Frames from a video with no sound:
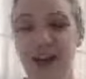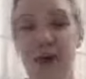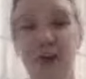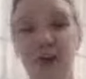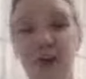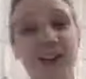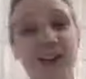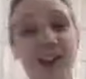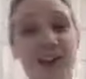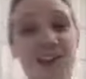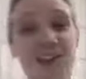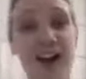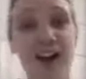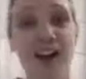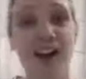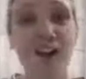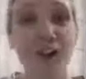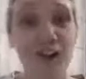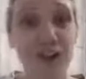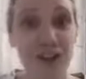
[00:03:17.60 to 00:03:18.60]
because I
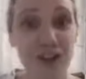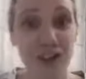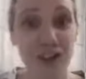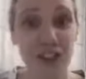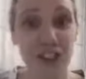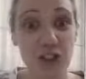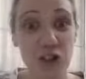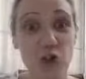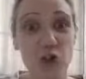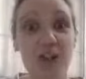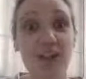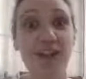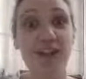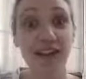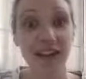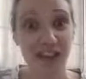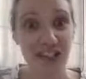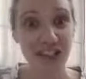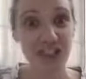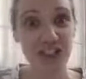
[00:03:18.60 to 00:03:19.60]
got sucked into the
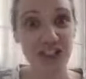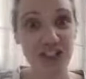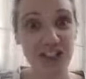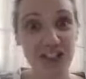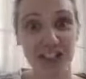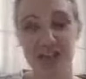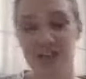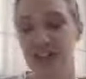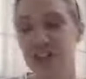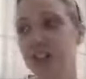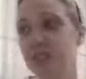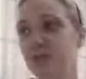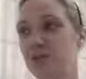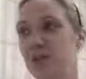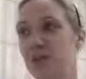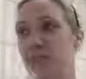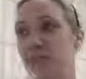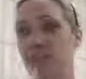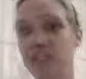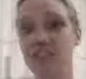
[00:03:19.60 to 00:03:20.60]
lecture series.
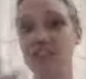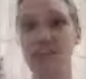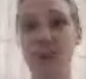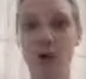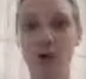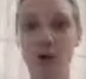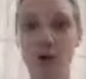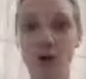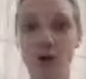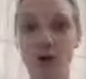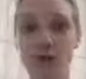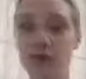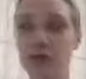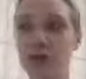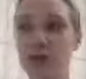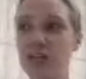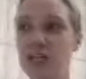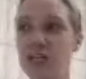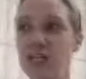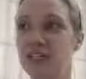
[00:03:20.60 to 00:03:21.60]
There's a
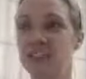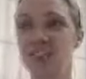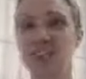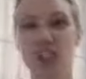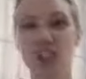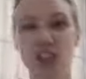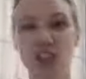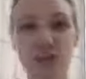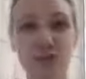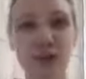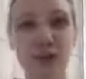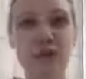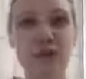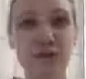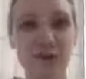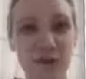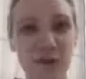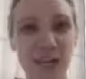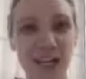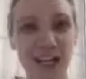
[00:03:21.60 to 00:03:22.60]
whole, 3 or
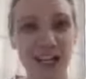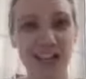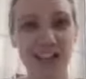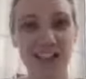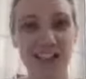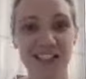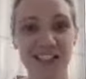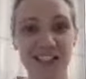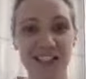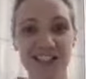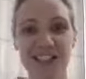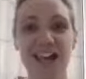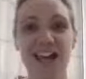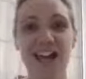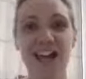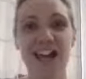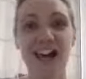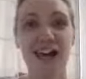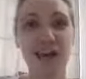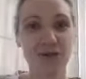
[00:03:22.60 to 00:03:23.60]
4 lectures
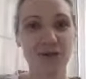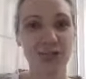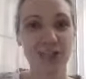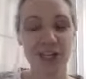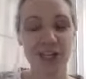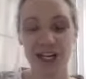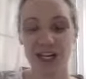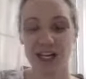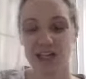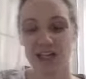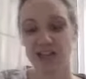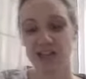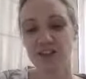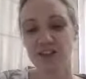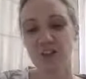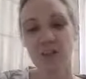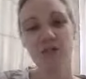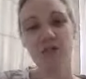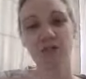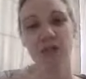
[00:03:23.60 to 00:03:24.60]
every day. So
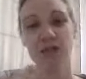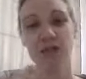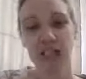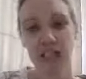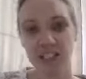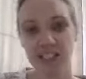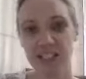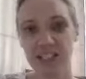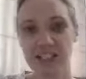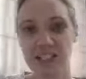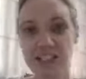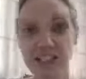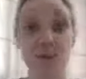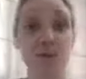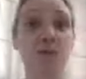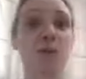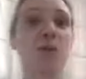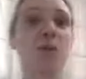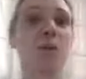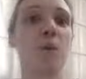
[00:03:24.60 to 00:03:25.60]
some of them are lectures and some
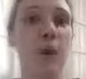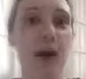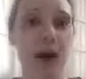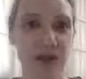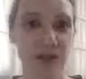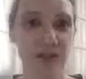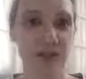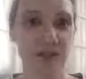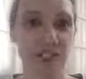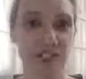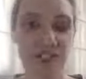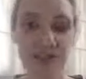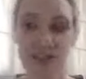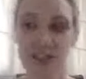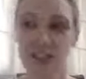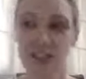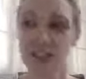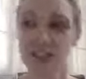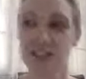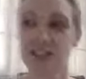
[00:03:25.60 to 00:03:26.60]
of them are panel
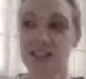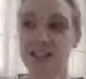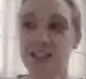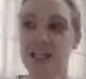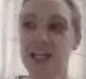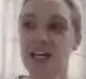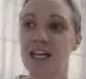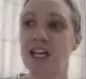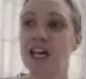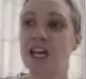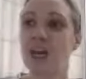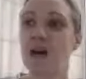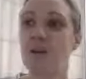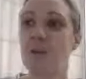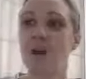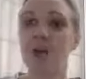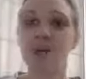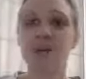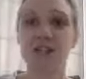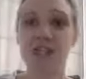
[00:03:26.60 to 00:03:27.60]
discussions
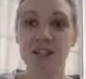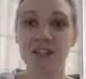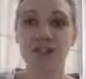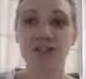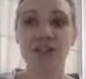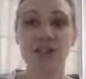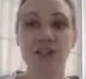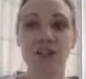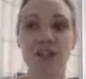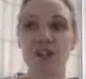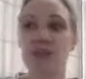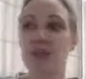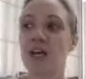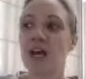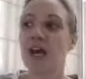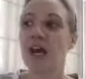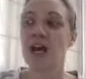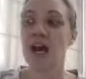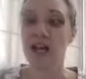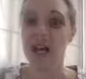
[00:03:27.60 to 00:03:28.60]
about different
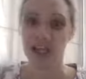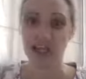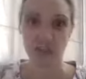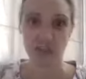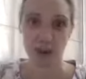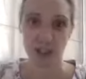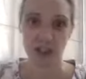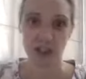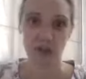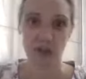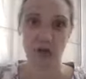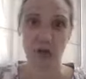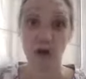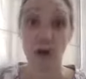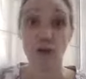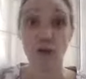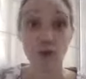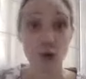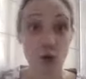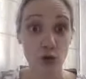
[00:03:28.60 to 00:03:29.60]
aspects
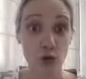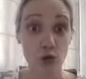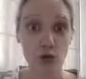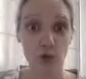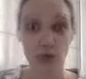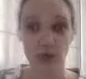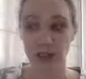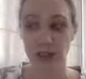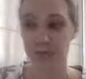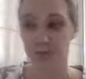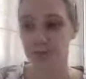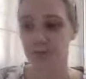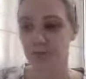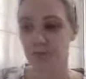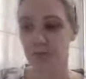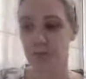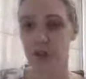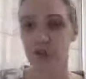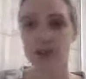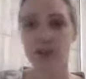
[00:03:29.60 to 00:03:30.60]
of trauma.
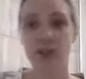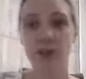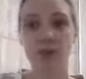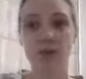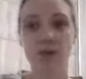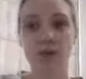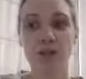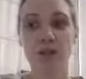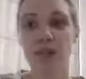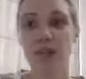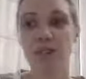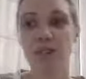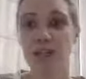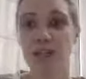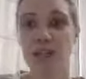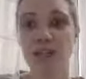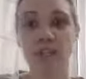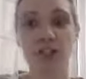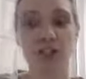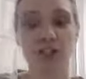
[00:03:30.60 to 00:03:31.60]
So there was
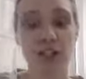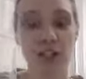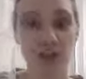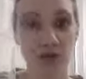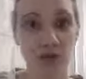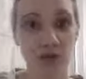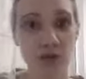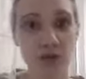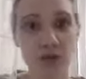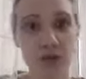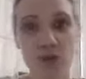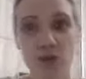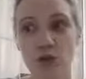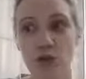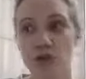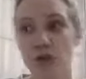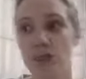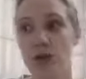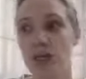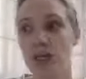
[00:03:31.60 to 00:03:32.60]
intergenerational
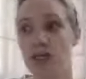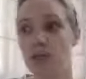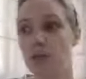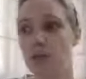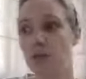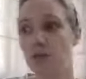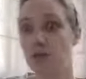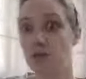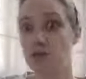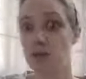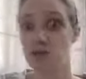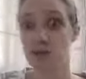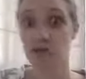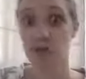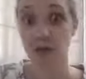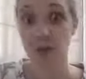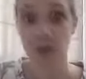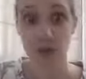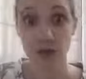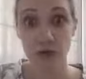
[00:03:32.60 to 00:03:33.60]
trauma, there was
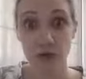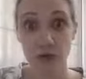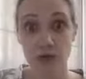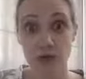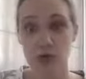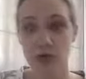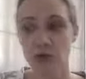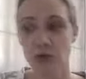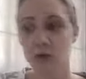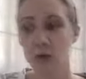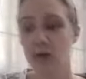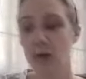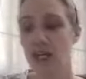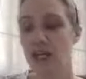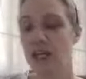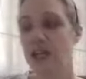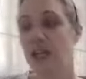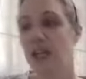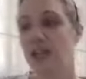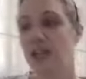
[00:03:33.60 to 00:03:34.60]
racial trauma,
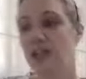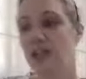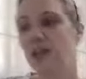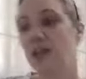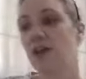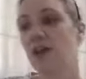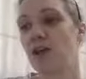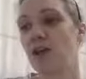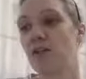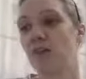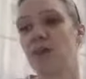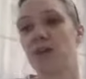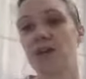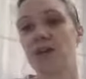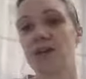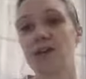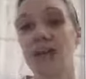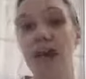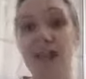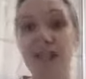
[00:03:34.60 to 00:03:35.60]
there
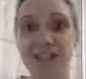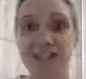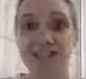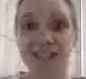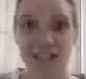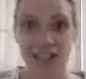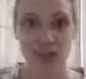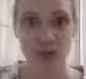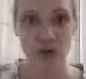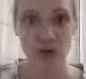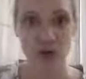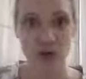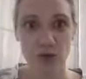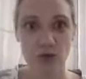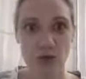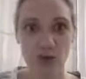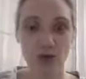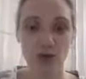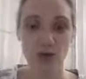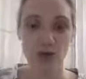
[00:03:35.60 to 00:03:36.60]
was
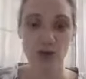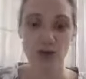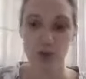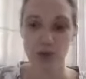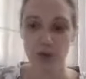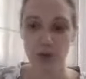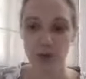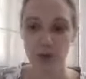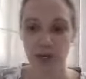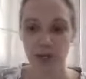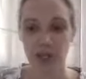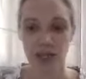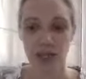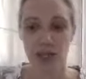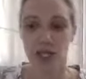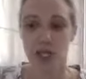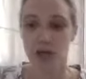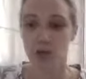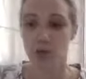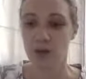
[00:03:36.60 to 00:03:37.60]
ancestral trauma.
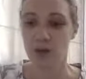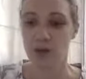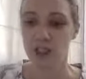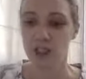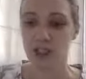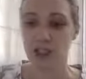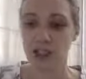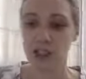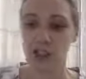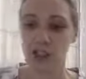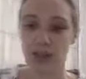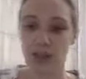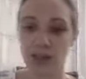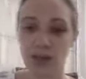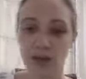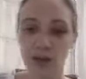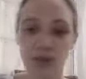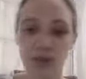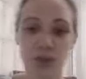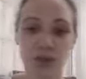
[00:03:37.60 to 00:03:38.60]
We
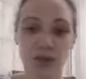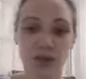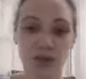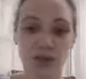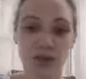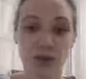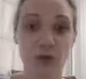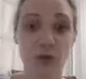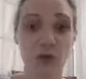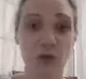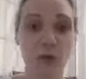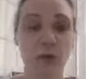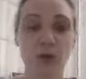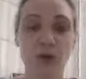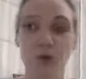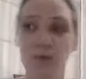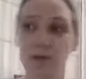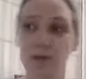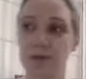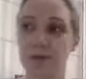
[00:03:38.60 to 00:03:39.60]
also talked
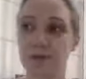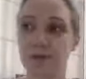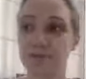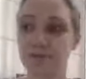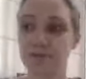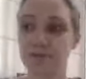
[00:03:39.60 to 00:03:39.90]
about the